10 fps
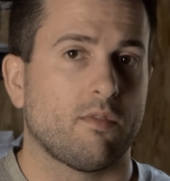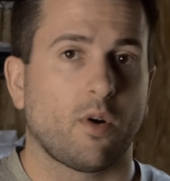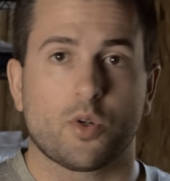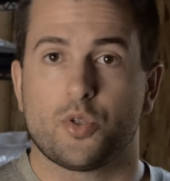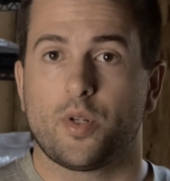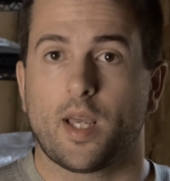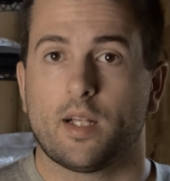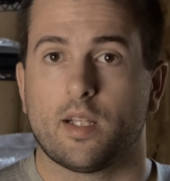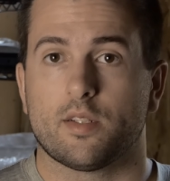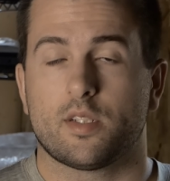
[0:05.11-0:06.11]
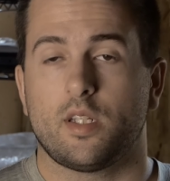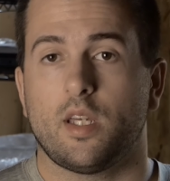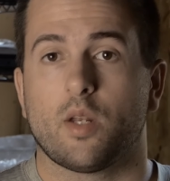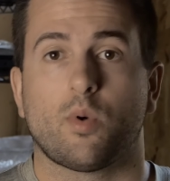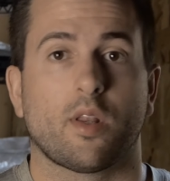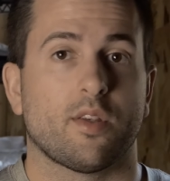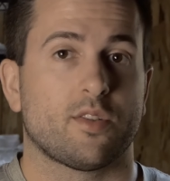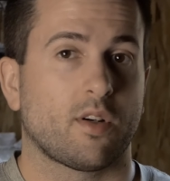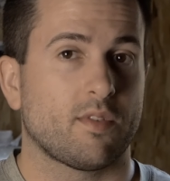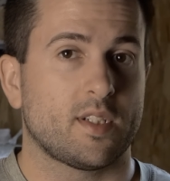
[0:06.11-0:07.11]
Focus Shooting LLC and one of the
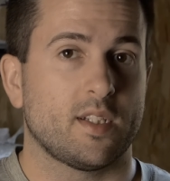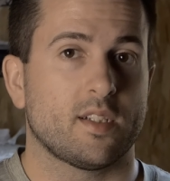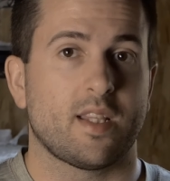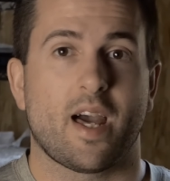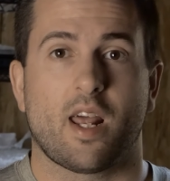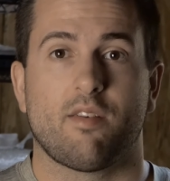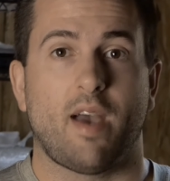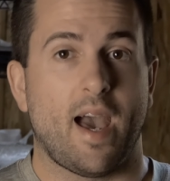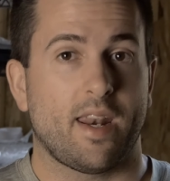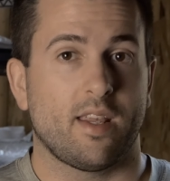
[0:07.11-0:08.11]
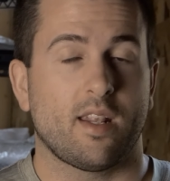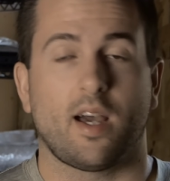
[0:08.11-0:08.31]
services that I've added.